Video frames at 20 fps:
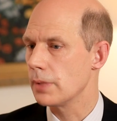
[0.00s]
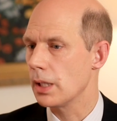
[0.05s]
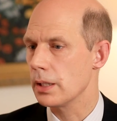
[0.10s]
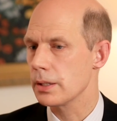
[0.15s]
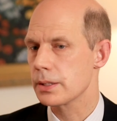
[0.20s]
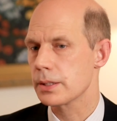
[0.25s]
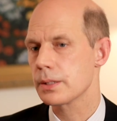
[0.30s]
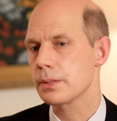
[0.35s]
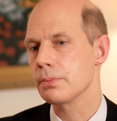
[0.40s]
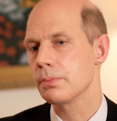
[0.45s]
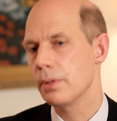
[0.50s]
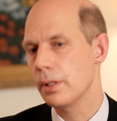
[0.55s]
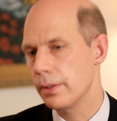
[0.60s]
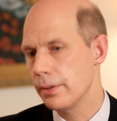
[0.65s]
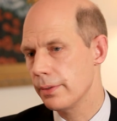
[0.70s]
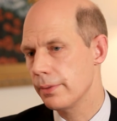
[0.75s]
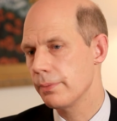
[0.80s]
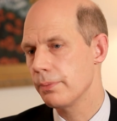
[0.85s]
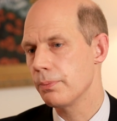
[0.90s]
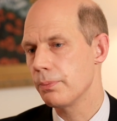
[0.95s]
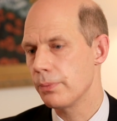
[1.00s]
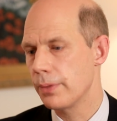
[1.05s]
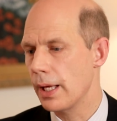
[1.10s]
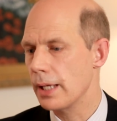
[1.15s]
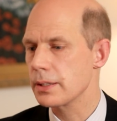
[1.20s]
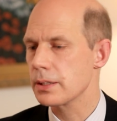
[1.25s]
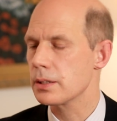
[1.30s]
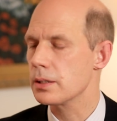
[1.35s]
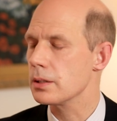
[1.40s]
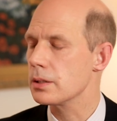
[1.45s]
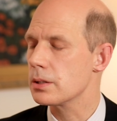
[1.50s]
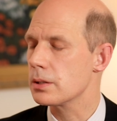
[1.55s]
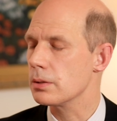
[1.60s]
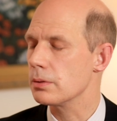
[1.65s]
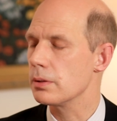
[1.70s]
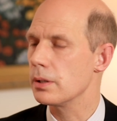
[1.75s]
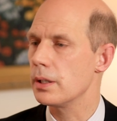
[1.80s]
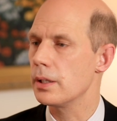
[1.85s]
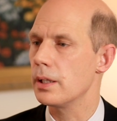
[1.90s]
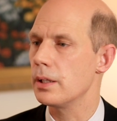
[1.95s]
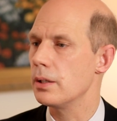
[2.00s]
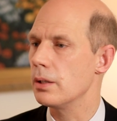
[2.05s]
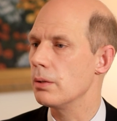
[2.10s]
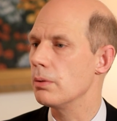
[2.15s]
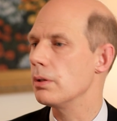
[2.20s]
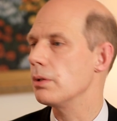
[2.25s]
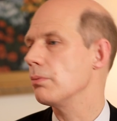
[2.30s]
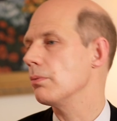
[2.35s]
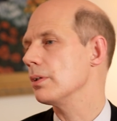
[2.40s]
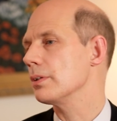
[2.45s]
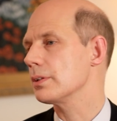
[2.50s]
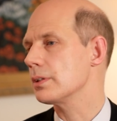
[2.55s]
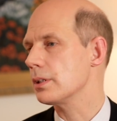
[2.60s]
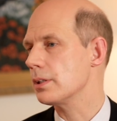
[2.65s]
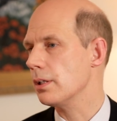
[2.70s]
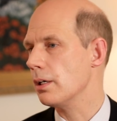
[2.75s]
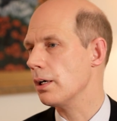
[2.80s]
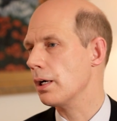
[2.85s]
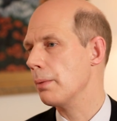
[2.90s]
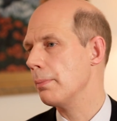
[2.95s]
That's the story that no one wants to talk